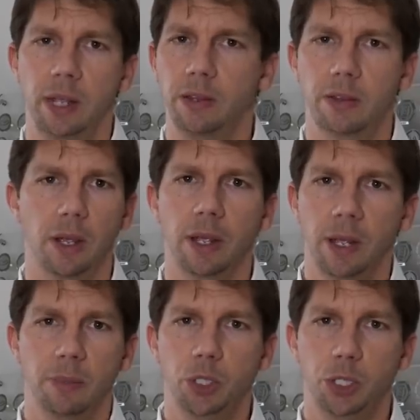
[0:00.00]
It's a
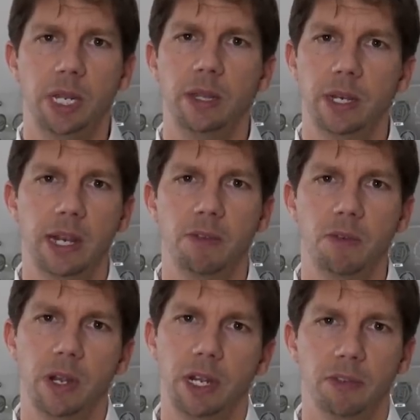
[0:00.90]
machine that never
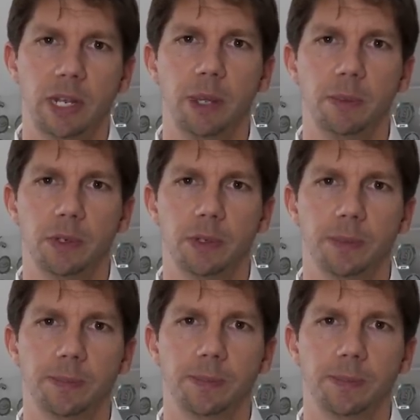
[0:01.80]
really sleeps.